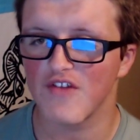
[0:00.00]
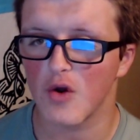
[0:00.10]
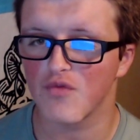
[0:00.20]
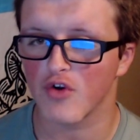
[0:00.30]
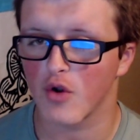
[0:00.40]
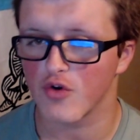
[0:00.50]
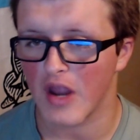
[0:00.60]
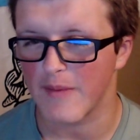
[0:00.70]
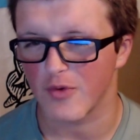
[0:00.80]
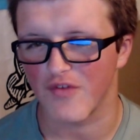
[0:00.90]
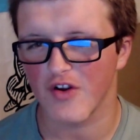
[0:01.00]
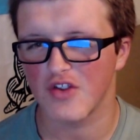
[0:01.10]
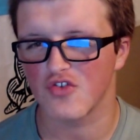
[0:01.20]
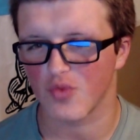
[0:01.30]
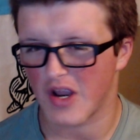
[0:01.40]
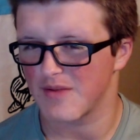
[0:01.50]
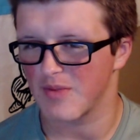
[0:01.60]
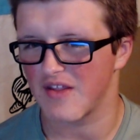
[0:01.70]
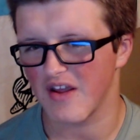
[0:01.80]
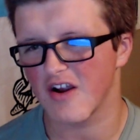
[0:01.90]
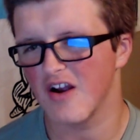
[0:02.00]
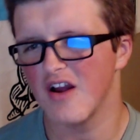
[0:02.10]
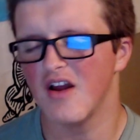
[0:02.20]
field for Notre Dame. So a very strange play there.